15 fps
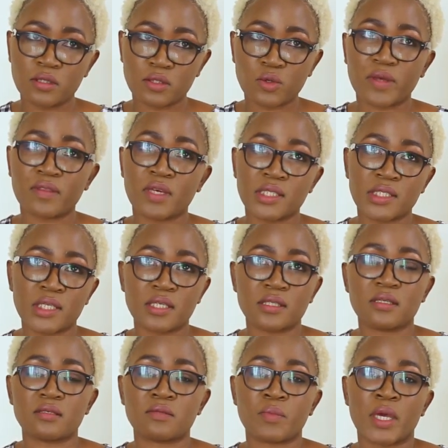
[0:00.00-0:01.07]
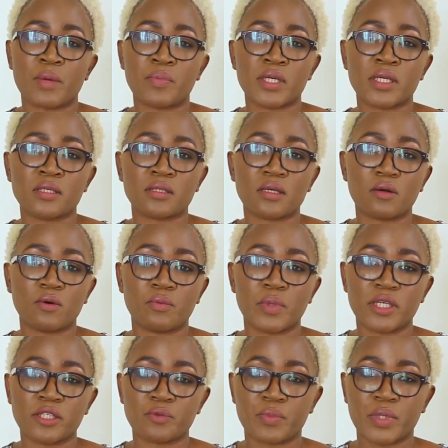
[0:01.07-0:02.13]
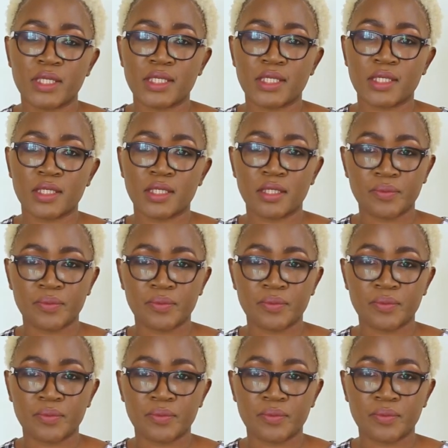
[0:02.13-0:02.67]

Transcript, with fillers: So I think TESS is my biggest accomplishment.